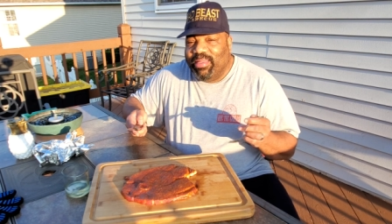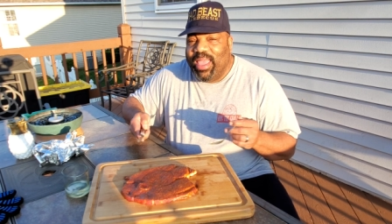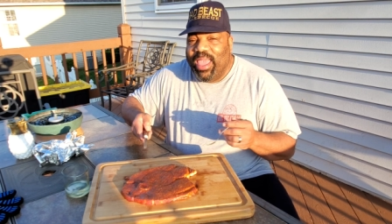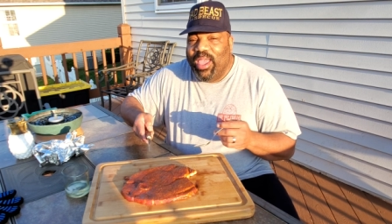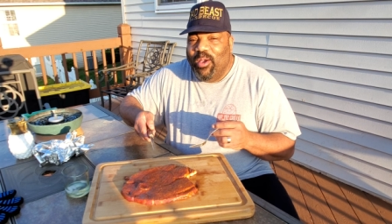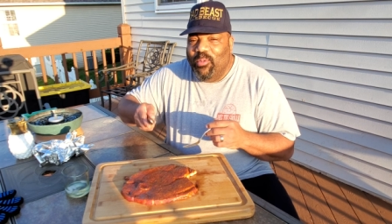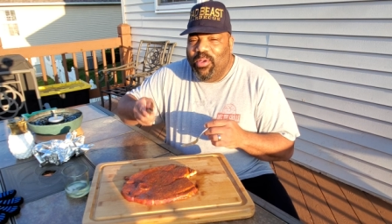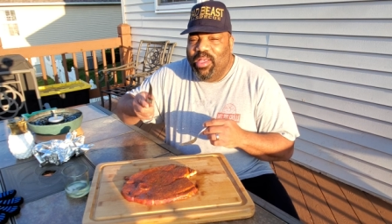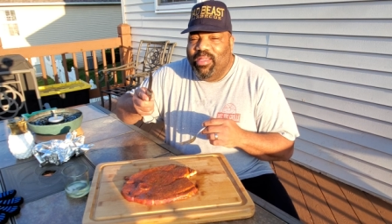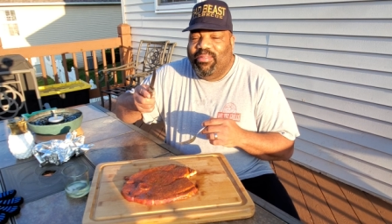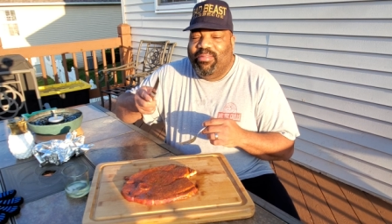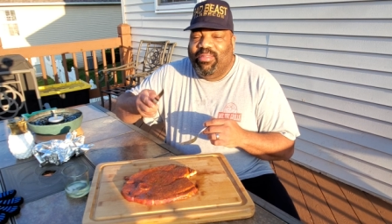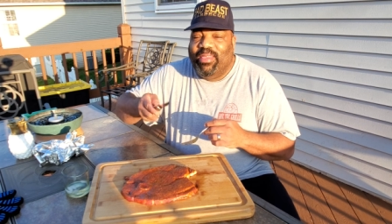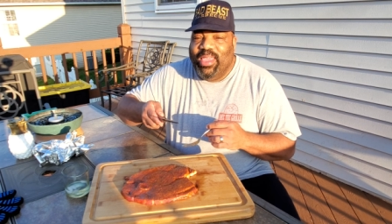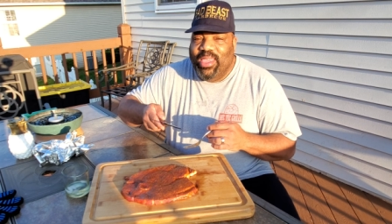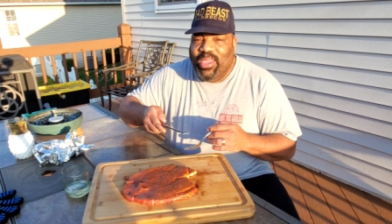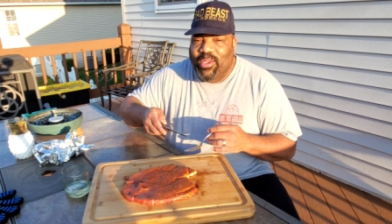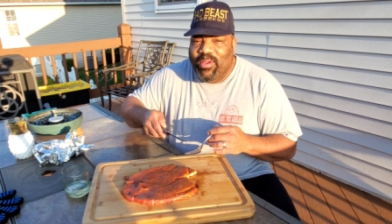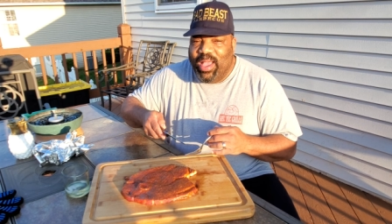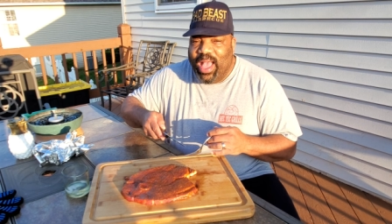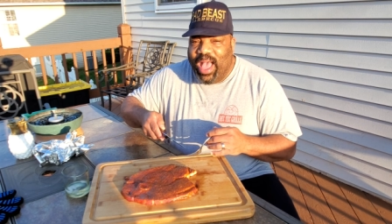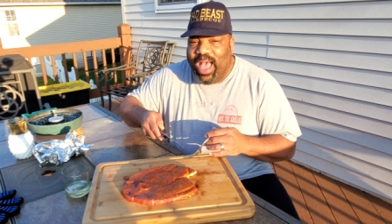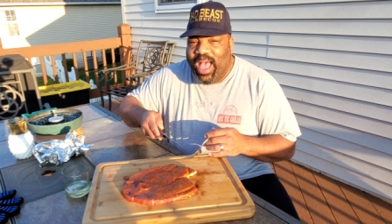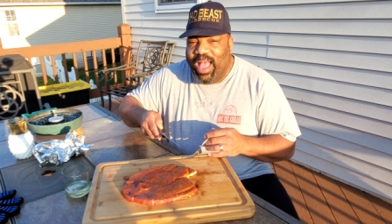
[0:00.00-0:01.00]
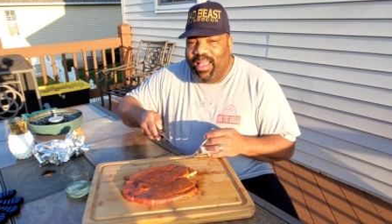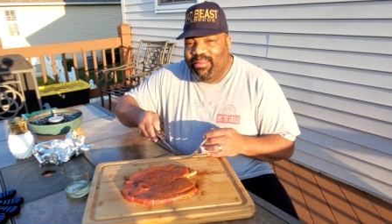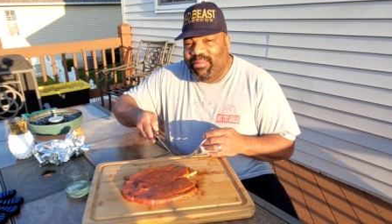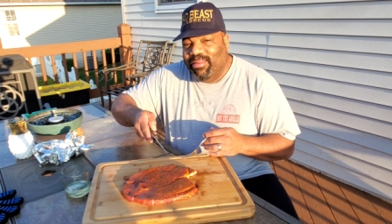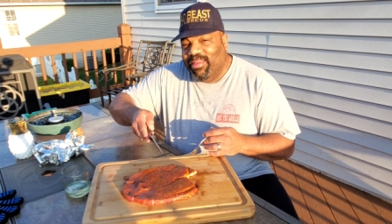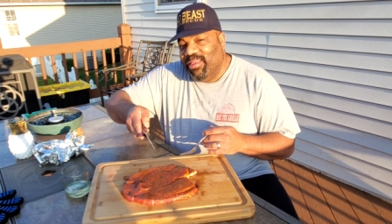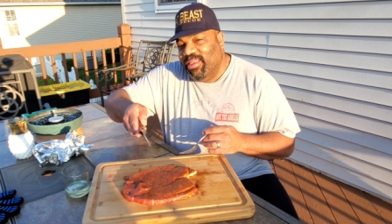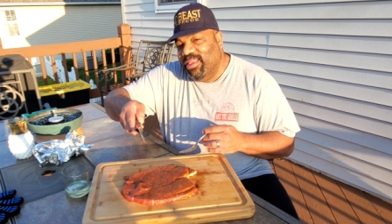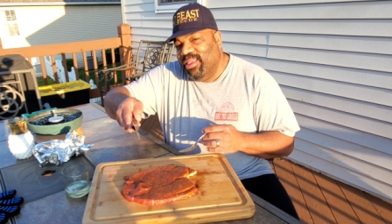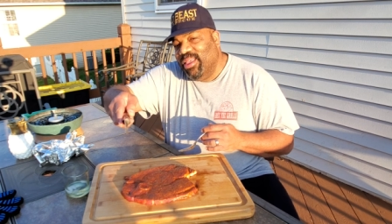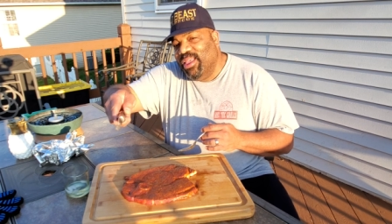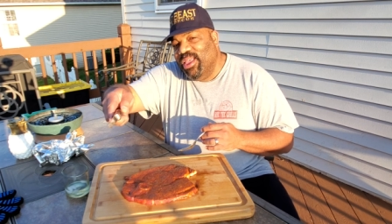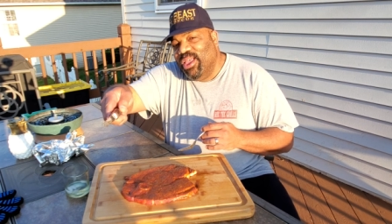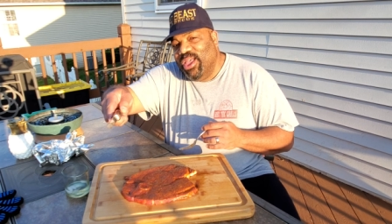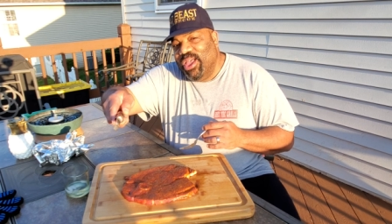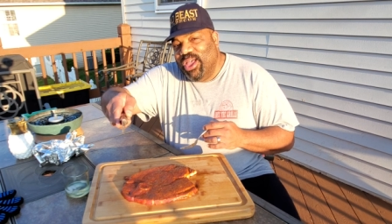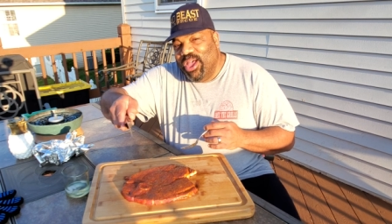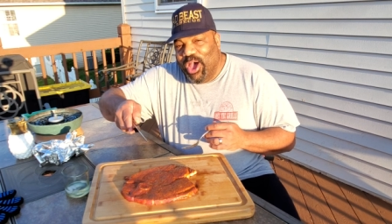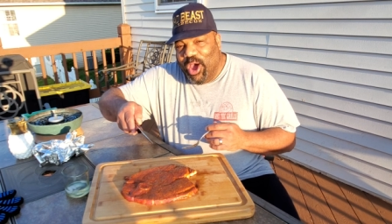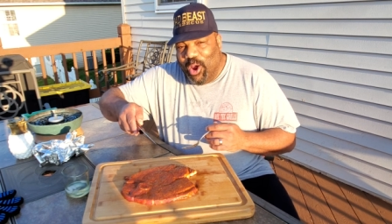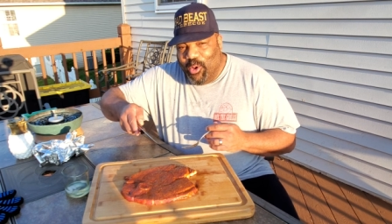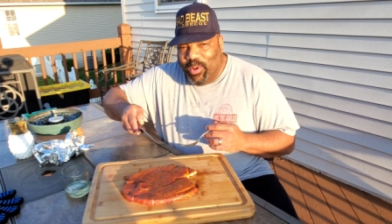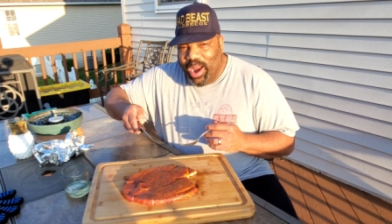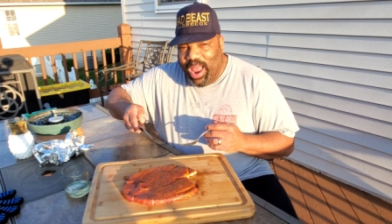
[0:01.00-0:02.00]
hey, we'll see you guys
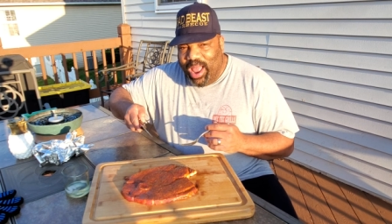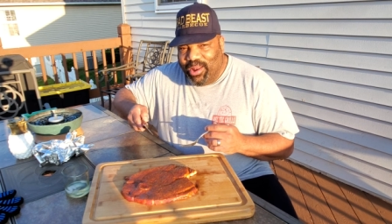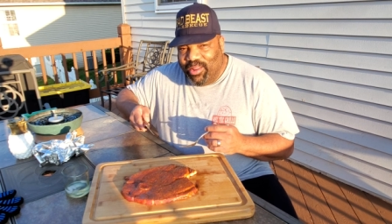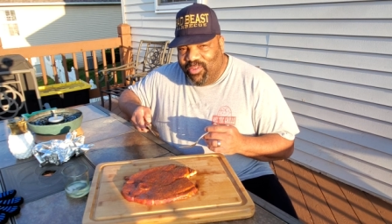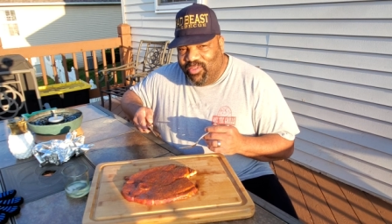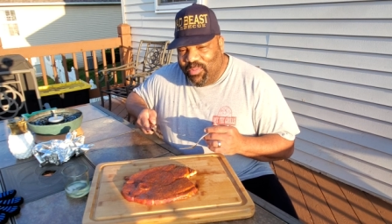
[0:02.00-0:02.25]
around the